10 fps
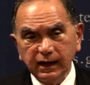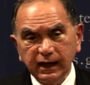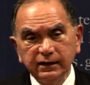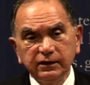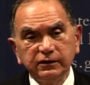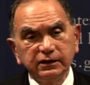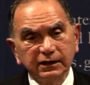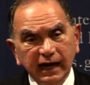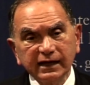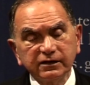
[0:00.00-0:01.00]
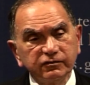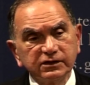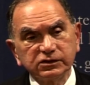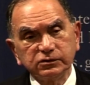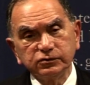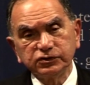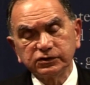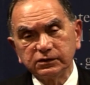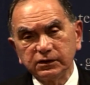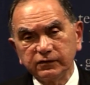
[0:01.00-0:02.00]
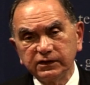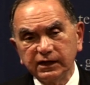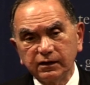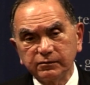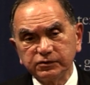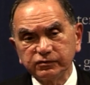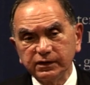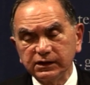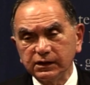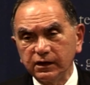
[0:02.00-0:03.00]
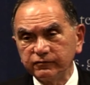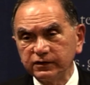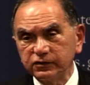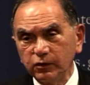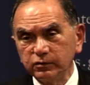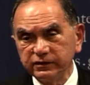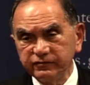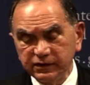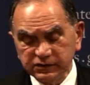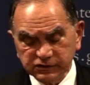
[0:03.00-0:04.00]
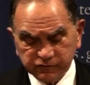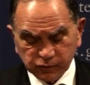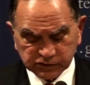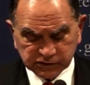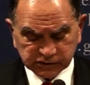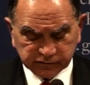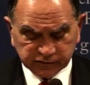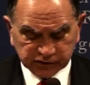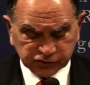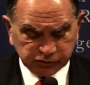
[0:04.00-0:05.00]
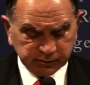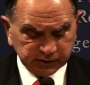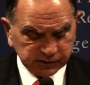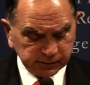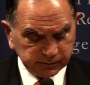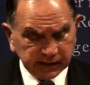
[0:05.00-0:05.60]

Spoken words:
And the lack of resolution of the Arab-Israeli conflict only feeds the forces of extremism.